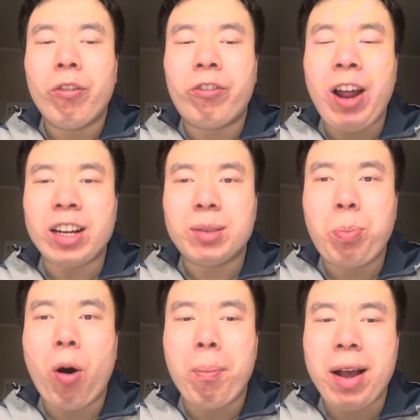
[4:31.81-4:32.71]

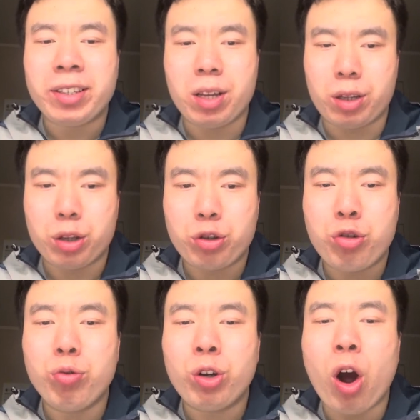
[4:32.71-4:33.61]
flexible method
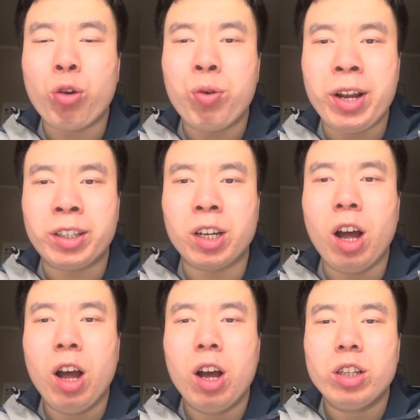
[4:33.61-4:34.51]
to calculate
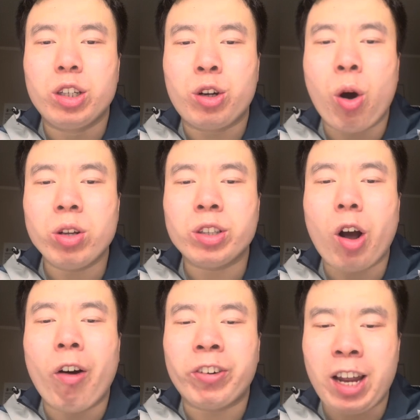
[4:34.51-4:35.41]
the cost
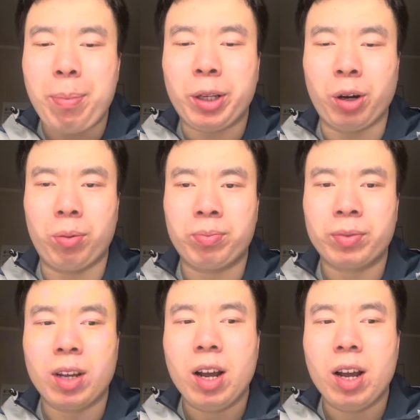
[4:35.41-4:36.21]
of capital.